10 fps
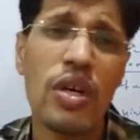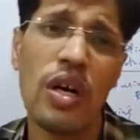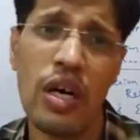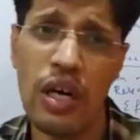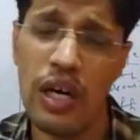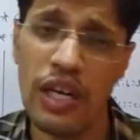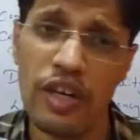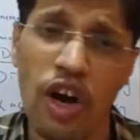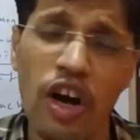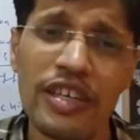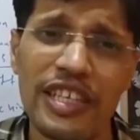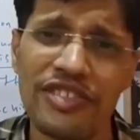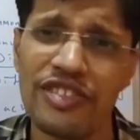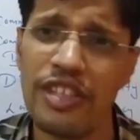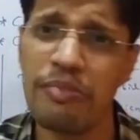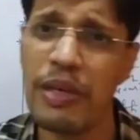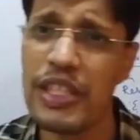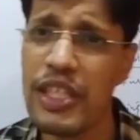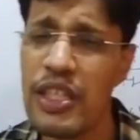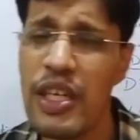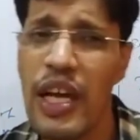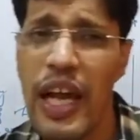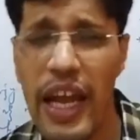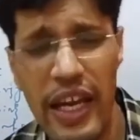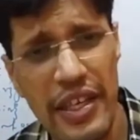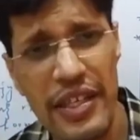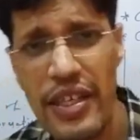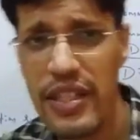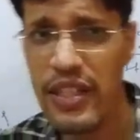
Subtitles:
a wrong decision making, and the